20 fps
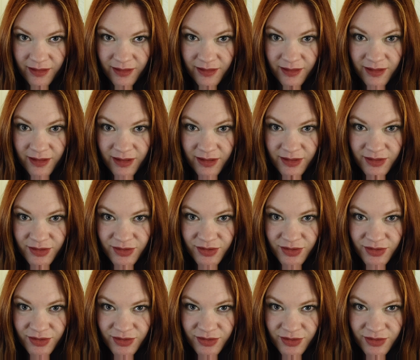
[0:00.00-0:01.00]

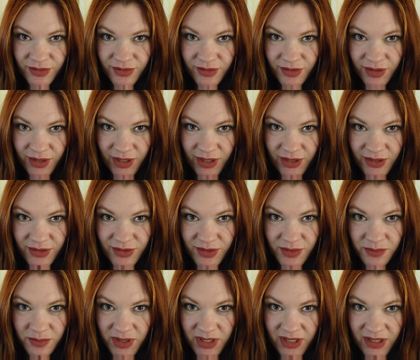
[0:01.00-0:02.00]
This is the
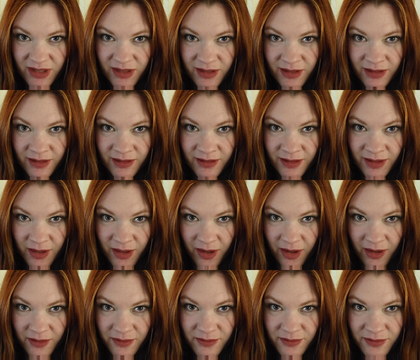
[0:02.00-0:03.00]
beginning
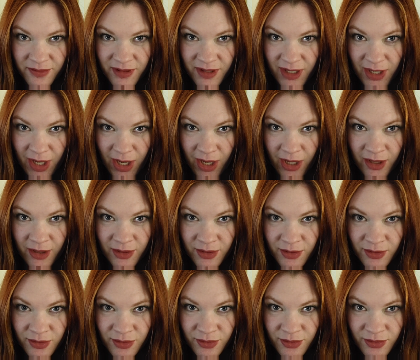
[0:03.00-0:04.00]
of the
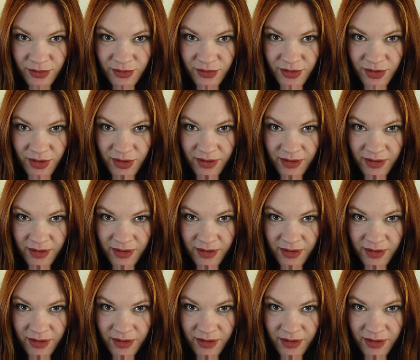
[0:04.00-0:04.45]
end.